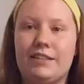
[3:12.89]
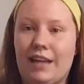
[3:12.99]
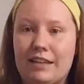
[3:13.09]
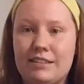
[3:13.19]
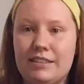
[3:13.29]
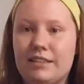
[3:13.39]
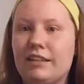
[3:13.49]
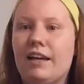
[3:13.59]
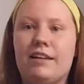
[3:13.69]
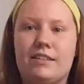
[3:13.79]

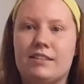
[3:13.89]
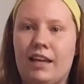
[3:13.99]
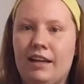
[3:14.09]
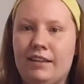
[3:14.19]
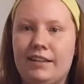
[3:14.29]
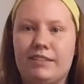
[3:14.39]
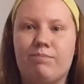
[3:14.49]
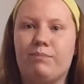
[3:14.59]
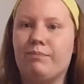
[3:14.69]
texting, scanning.